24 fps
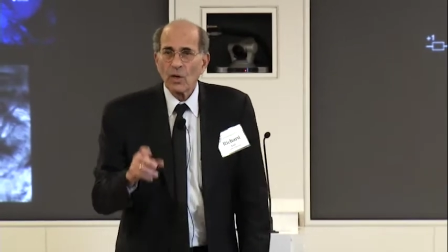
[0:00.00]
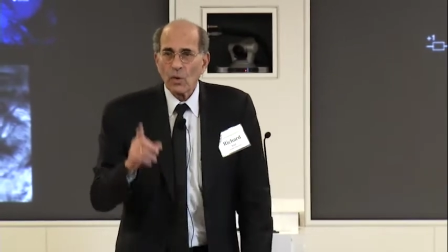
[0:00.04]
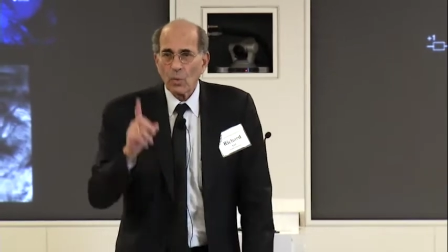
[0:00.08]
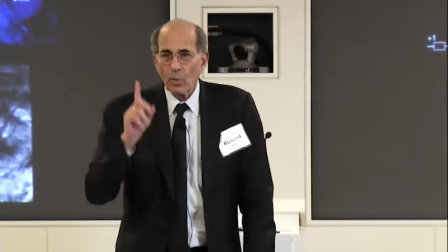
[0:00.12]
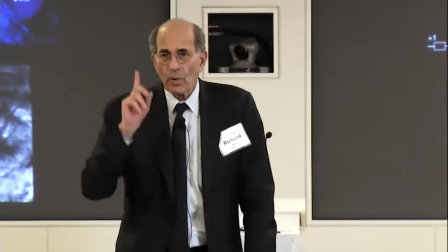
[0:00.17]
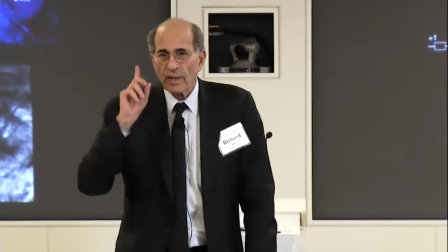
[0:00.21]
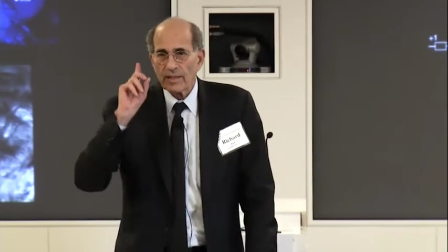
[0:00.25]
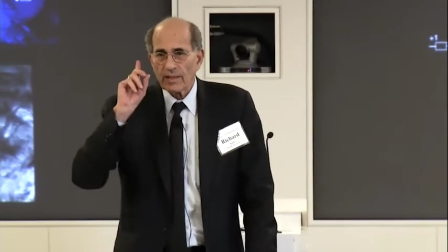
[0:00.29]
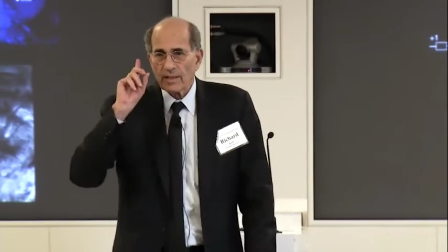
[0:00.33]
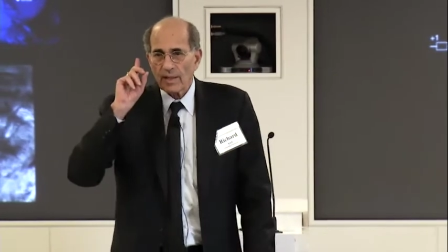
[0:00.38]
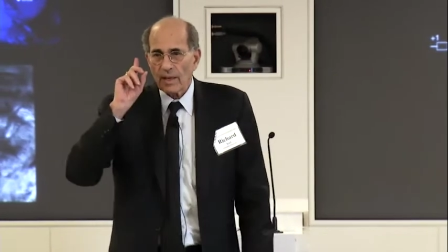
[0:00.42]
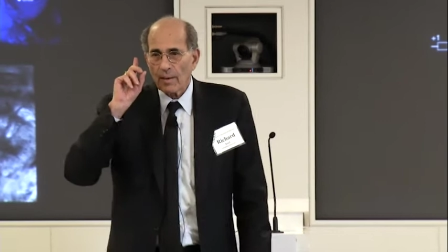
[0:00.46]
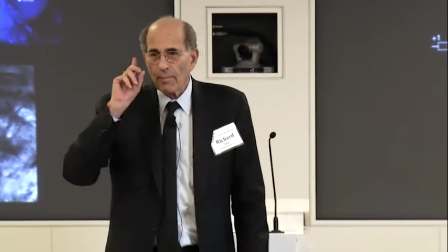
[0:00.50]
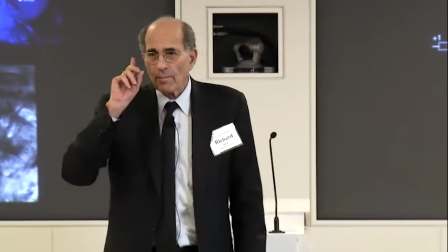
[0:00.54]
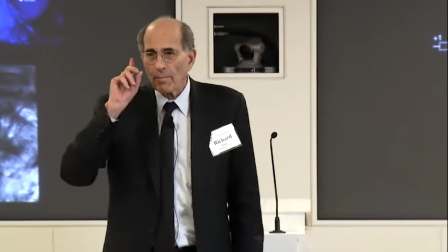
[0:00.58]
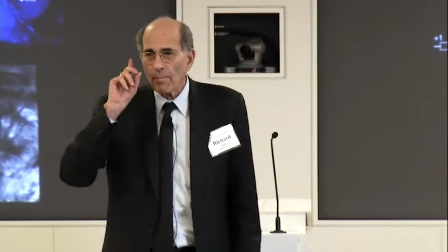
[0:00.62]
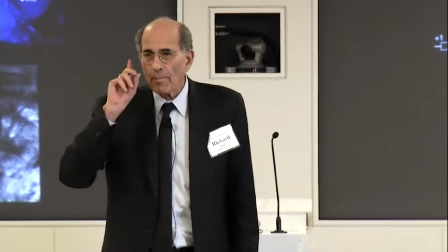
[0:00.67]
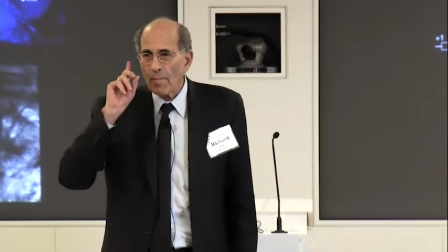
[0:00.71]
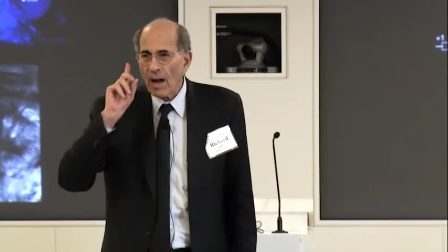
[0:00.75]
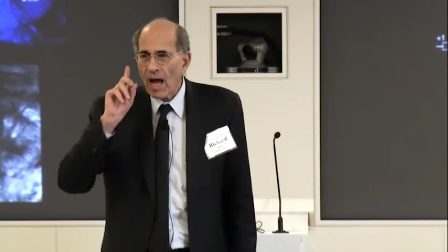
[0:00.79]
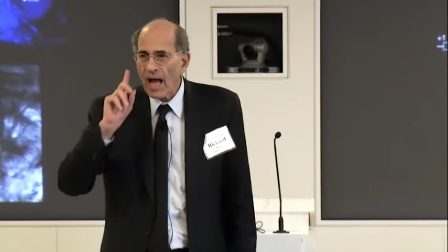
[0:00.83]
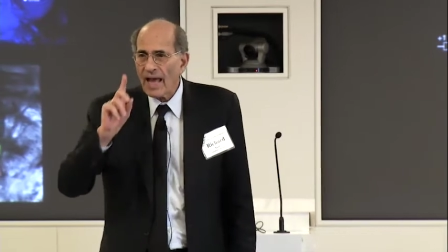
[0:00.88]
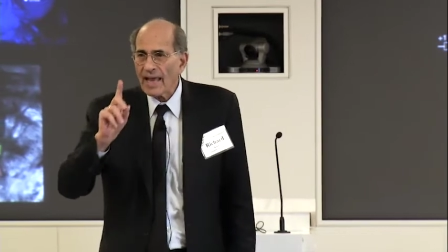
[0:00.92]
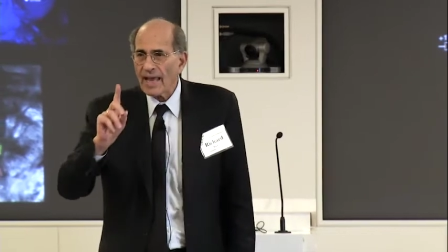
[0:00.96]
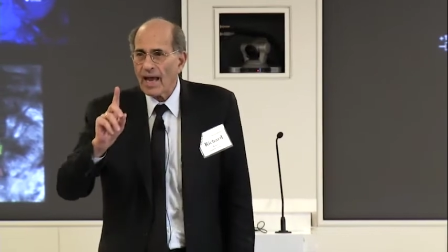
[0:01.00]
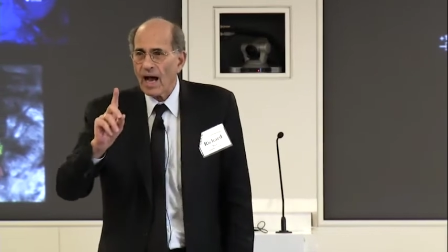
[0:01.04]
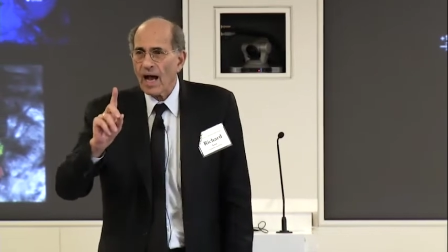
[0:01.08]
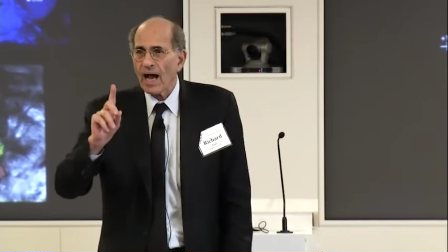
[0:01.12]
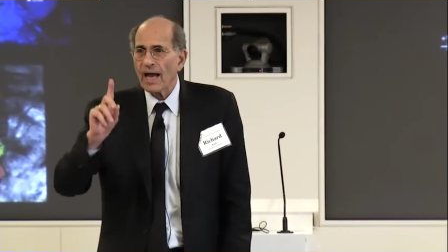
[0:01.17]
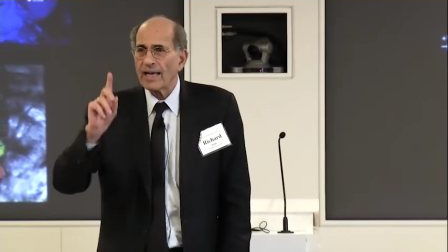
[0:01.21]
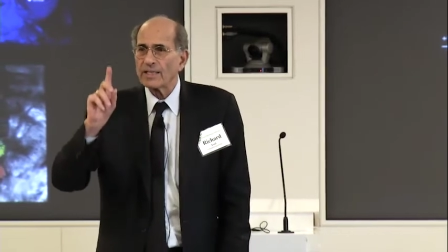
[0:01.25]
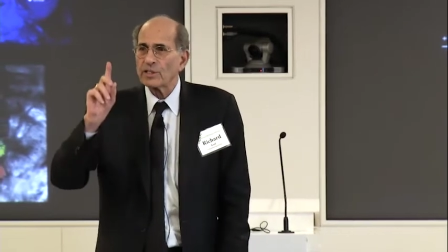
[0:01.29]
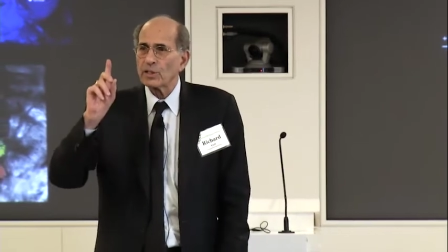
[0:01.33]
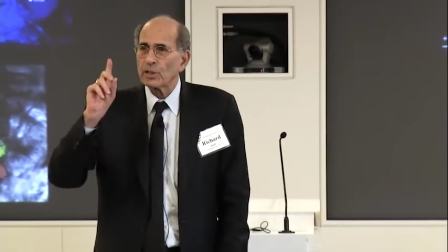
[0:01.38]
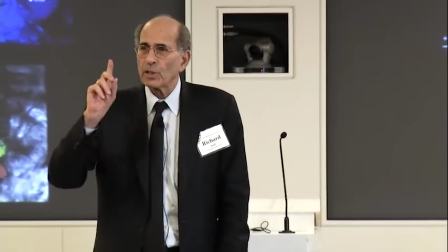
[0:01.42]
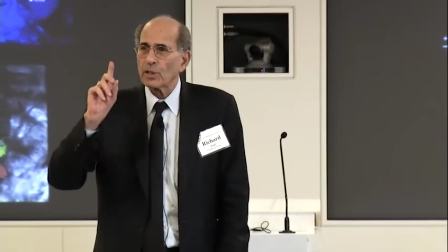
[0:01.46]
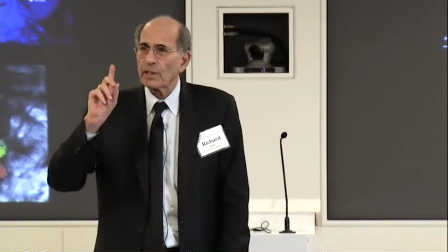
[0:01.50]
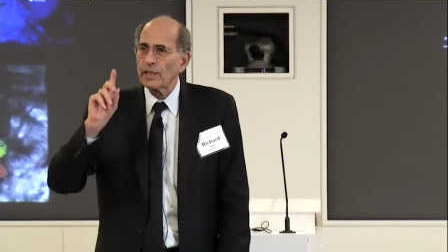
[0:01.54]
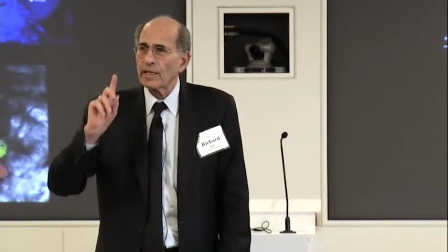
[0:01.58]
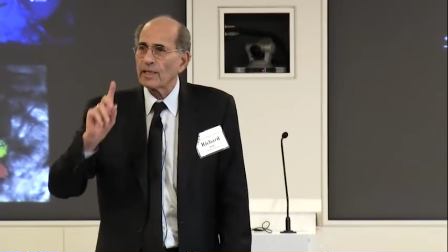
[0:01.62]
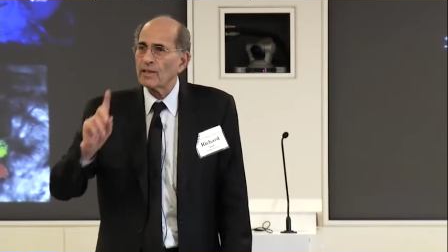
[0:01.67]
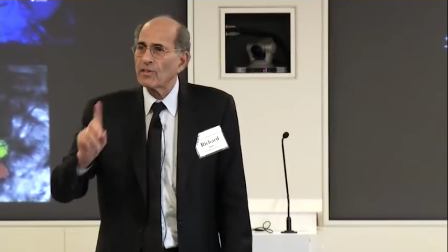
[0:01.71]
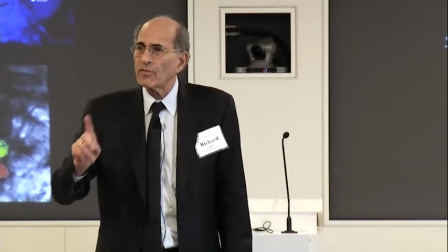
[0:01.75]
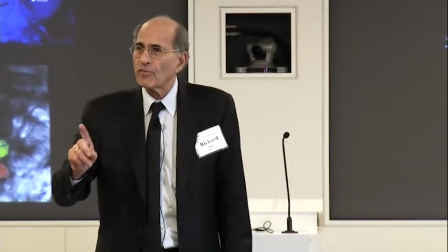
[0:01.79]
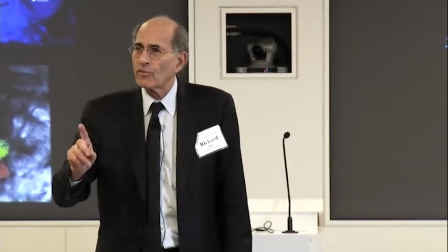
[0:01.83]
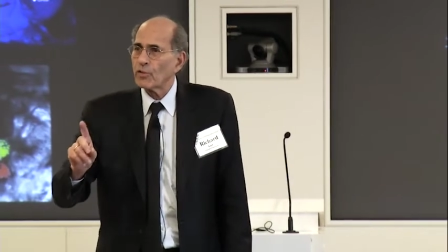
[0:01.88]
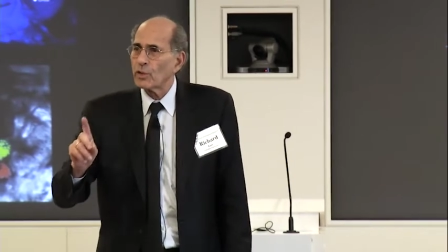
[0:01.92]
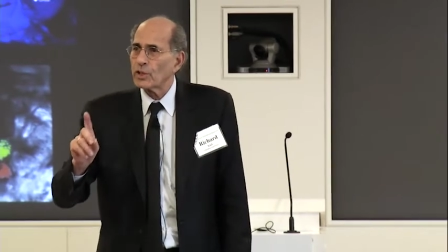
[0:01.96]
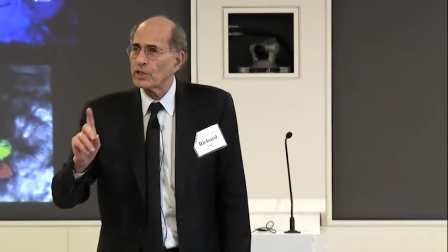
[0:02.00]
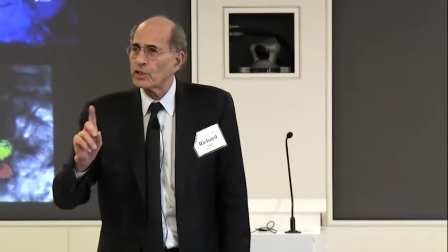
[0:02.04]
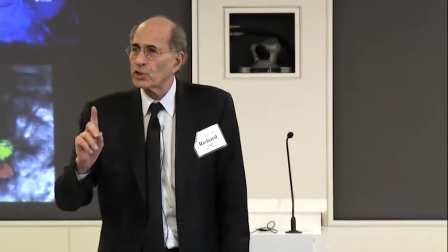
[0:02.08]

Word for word: with my eyes looking through